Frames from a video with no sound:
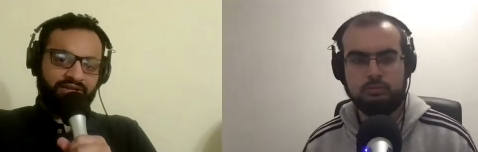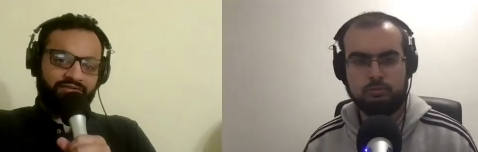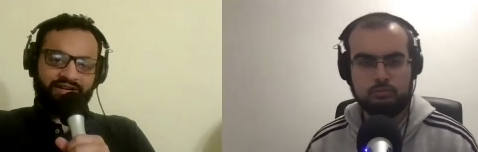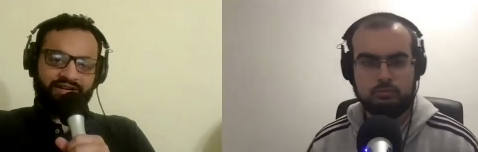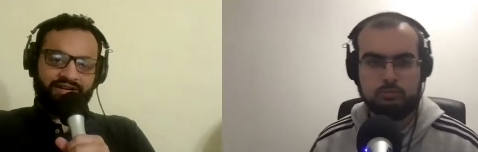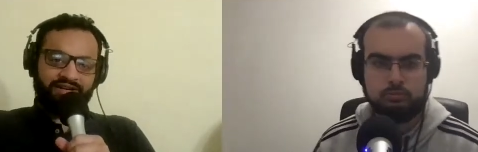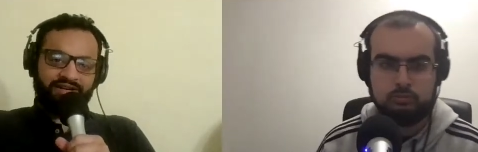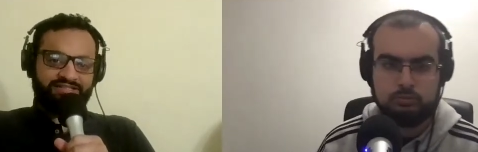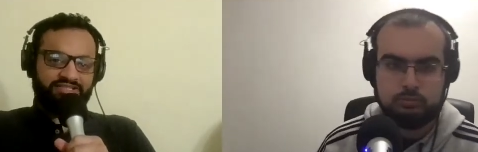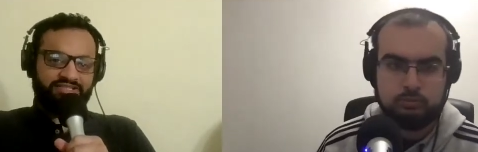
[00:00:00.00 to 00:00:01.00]

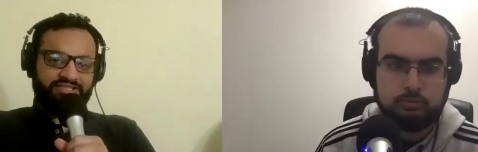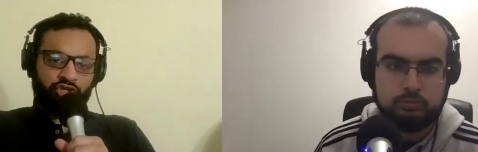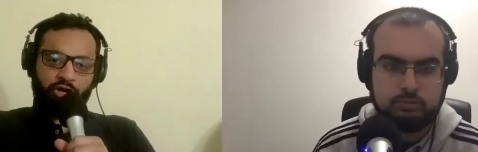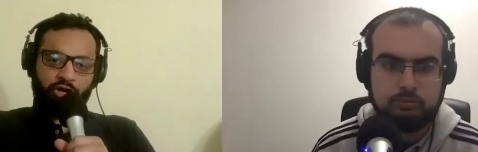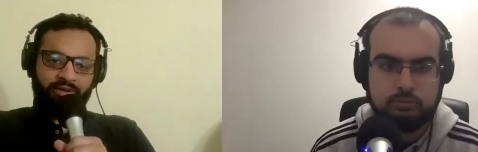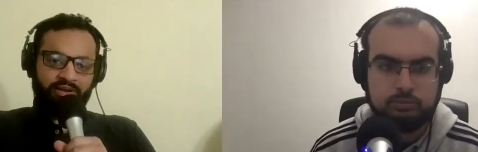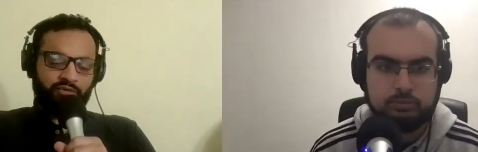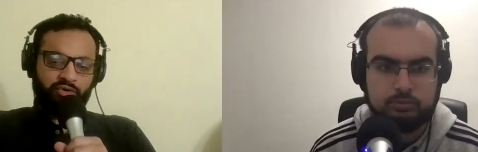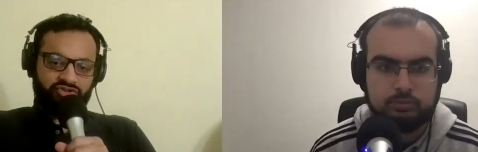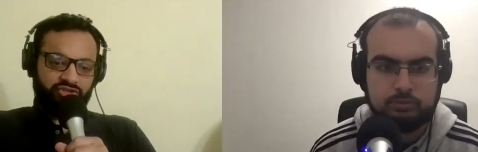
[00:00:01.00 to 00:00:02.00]
Speaker 1: fantastic job. And of
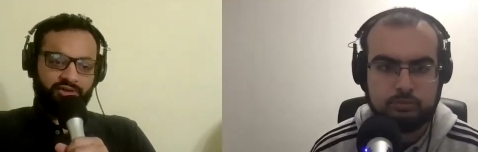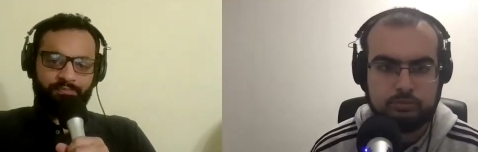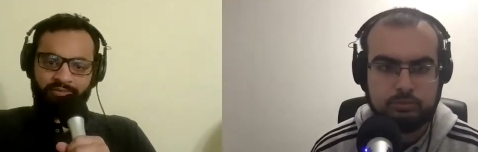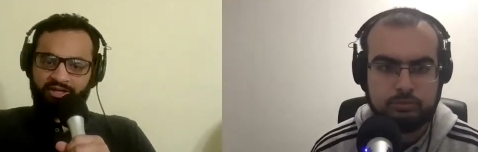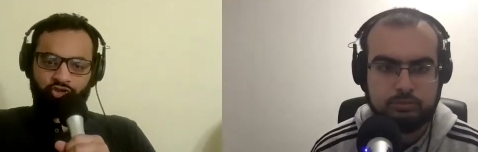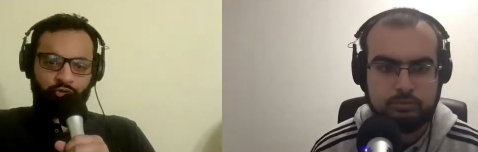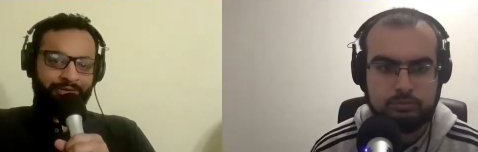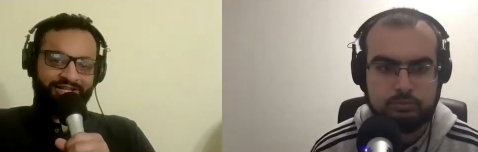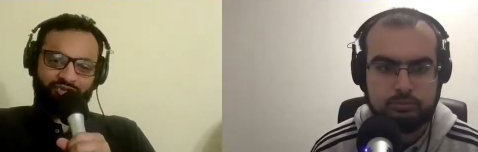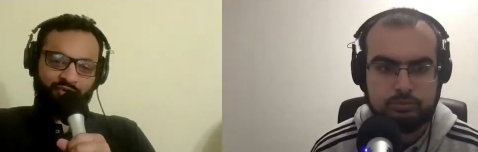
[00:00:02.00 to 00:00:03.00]
course, uh, Superman
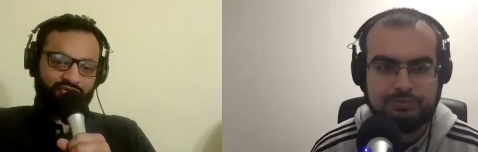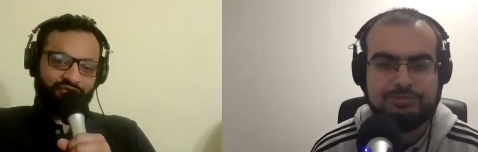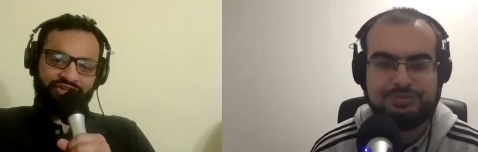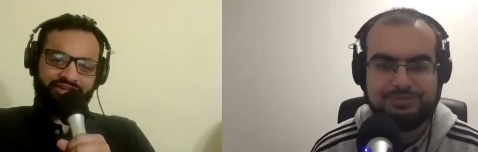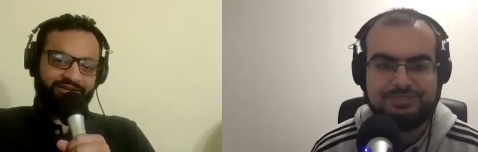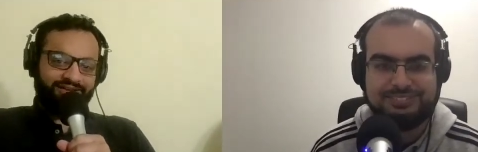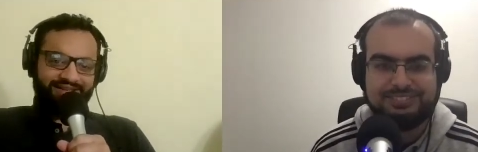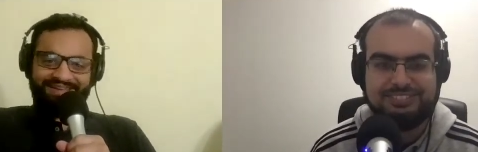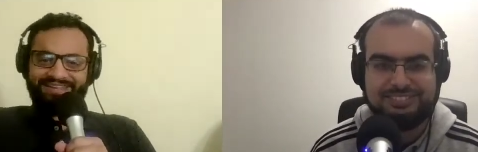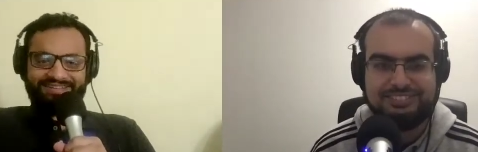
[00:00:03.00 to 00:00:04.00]
Stokes over there.
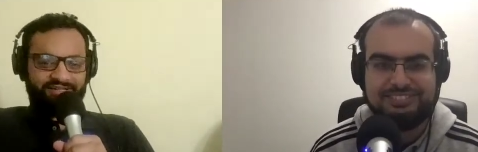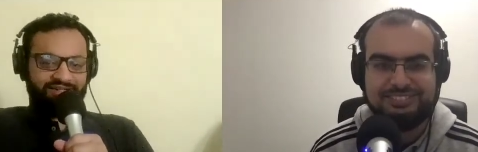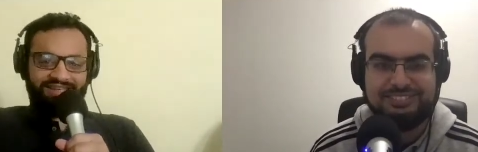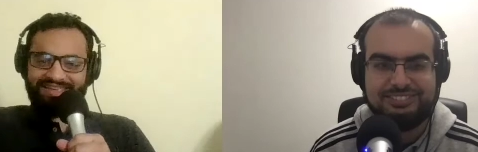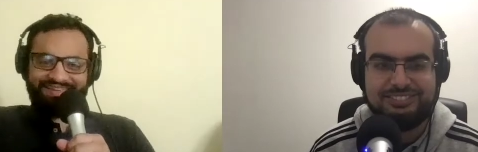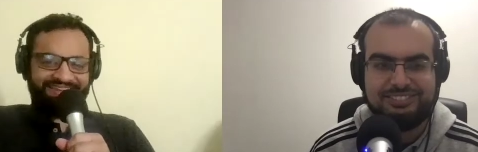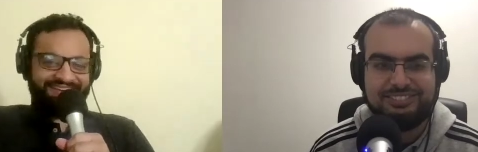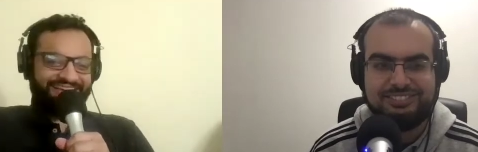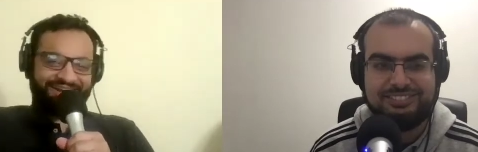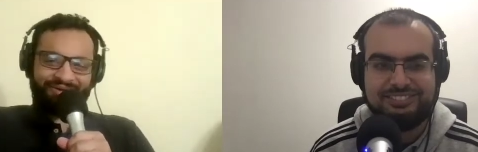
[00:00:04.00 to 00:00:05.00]
He
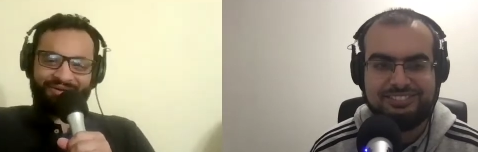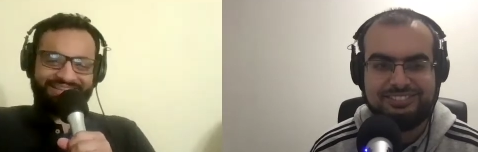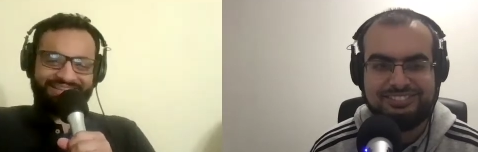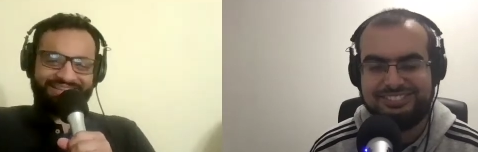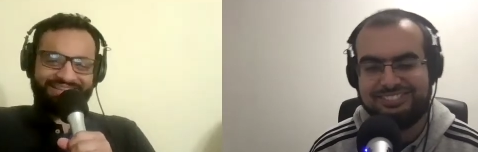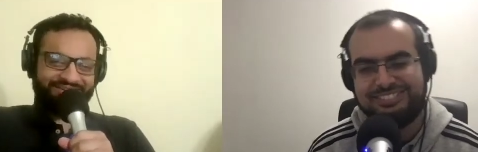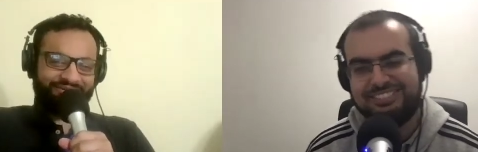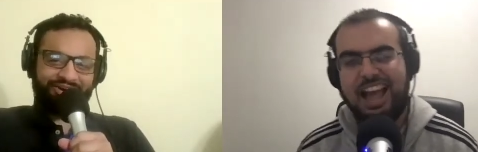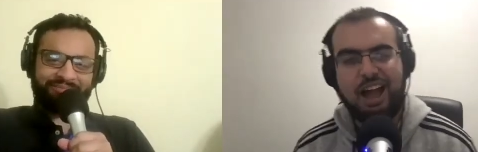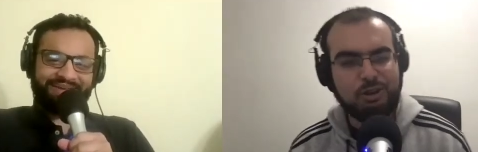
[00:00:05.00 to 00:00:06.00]
can't do anything
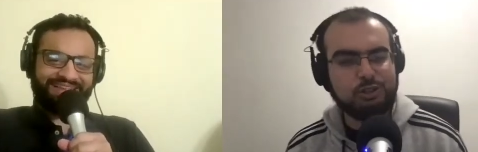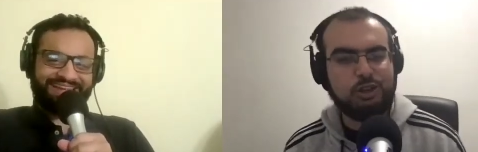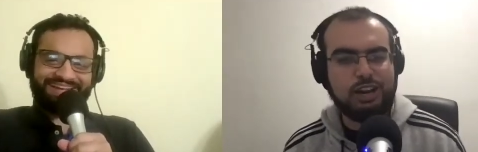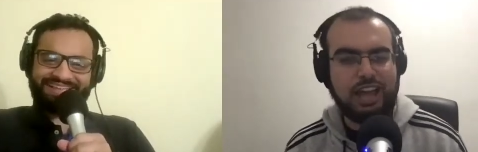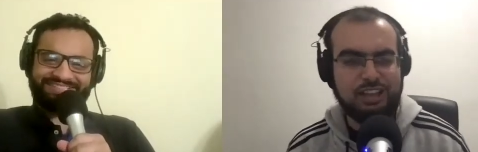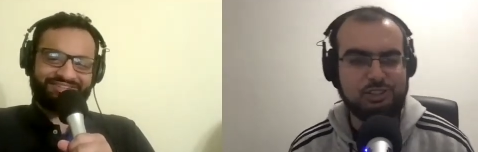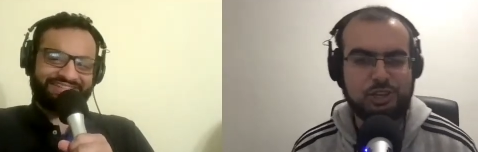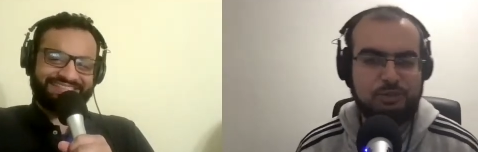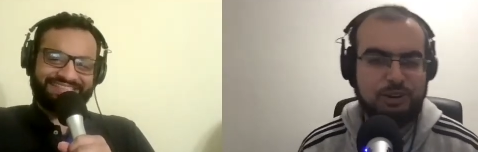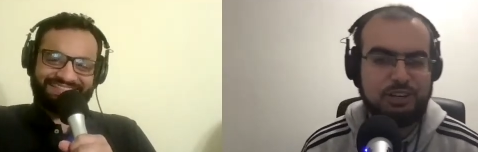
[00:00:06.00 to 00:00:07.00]
wrong.
Speaker 2: I was going to ask
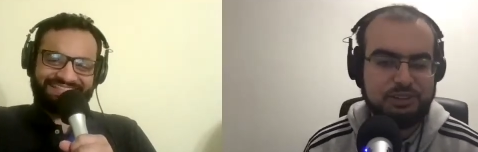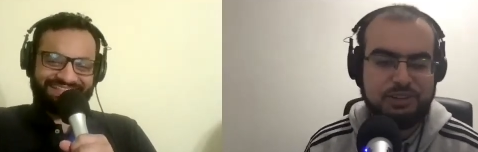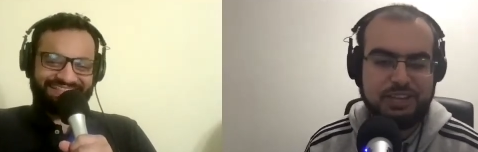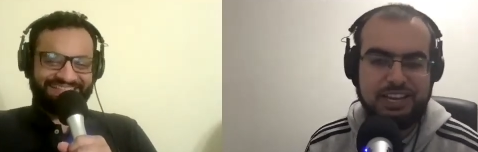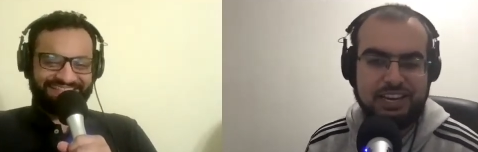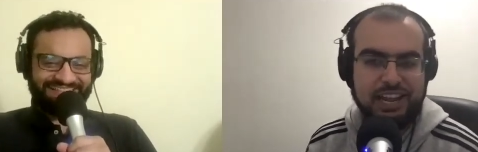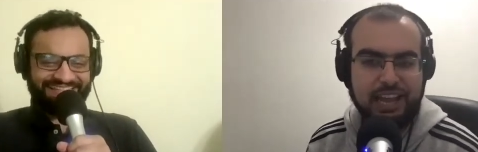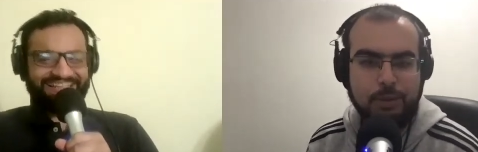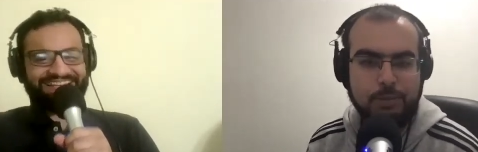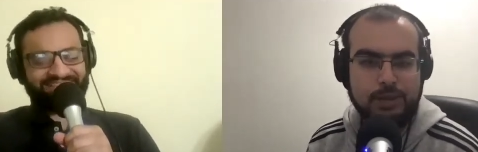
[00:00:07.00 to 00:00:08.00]
you about him. Yeah, yeah. Like,
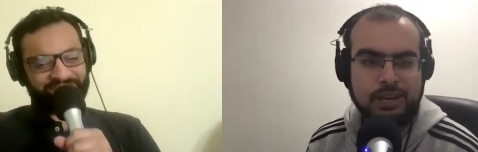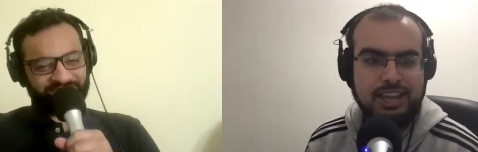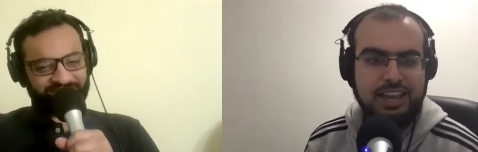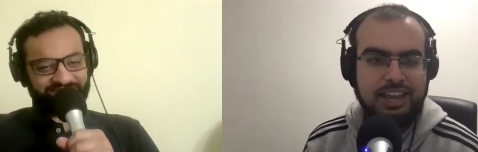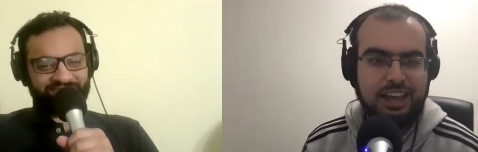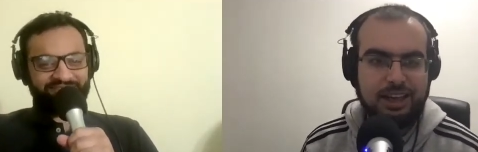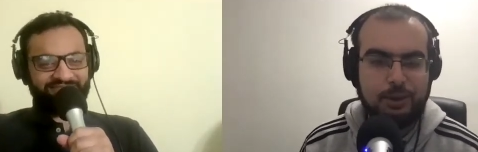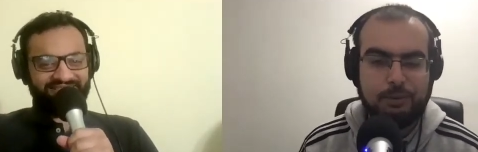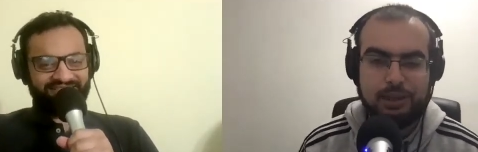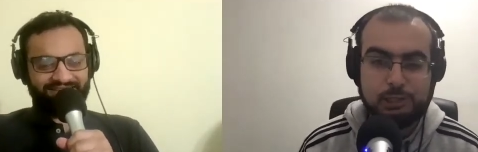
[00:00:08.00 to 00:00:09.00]
I mean,
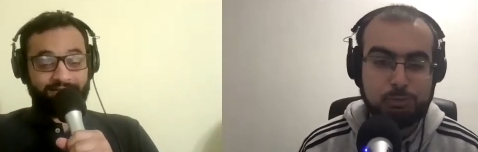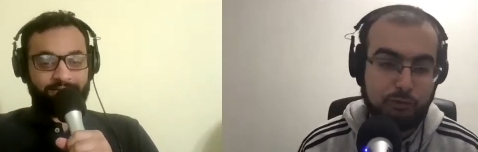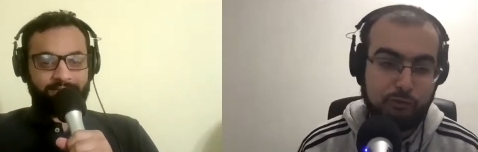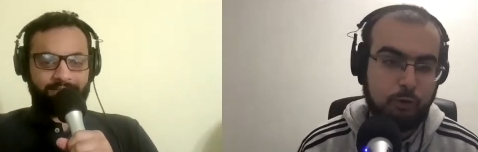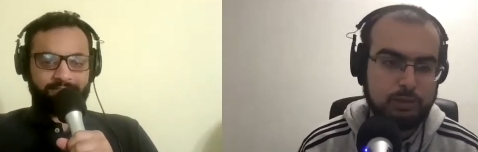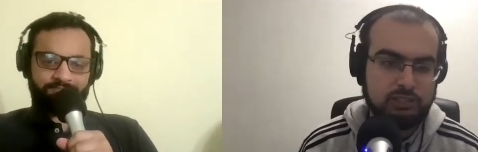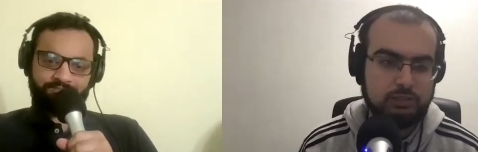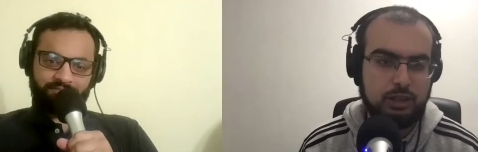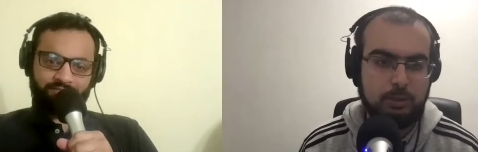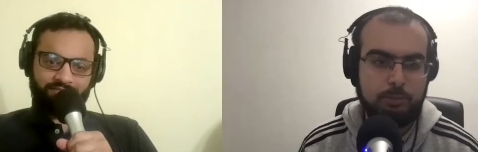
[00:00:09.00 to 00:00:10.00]
uh, his performance,
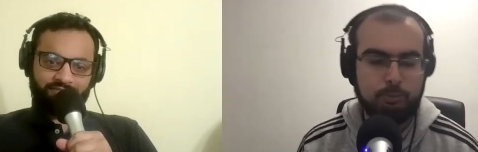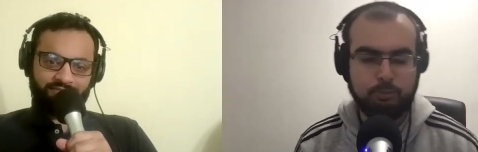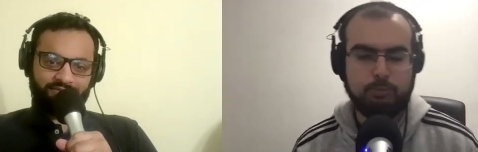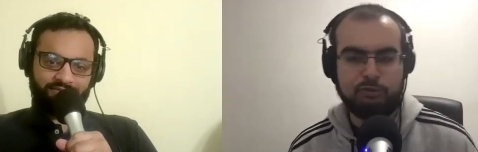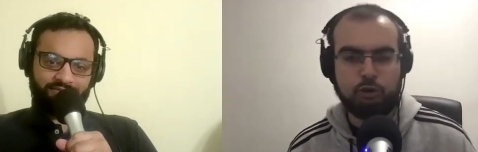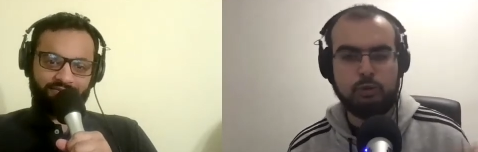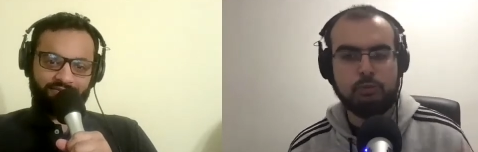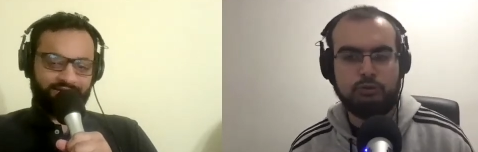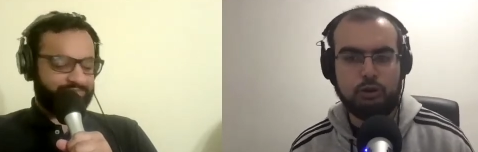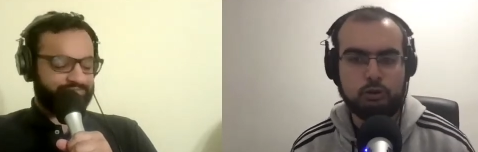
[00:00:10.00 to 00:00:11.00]
uh, before we
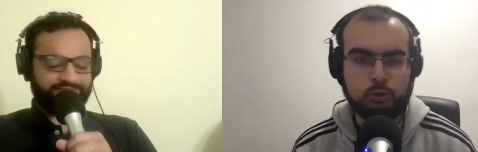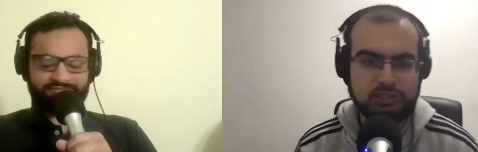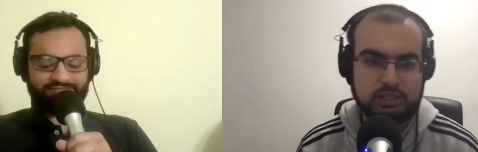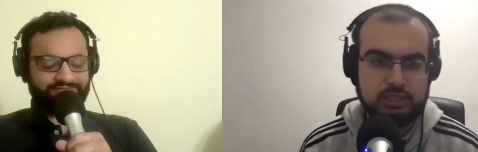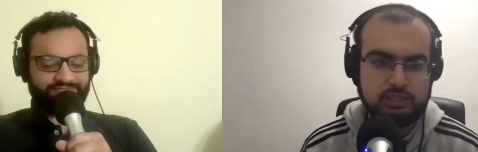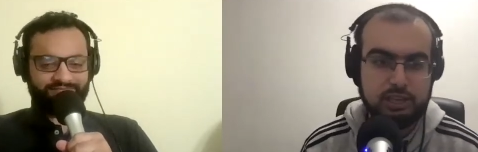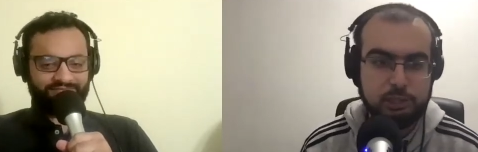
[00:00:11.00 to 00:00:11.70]
move on to West Indies, his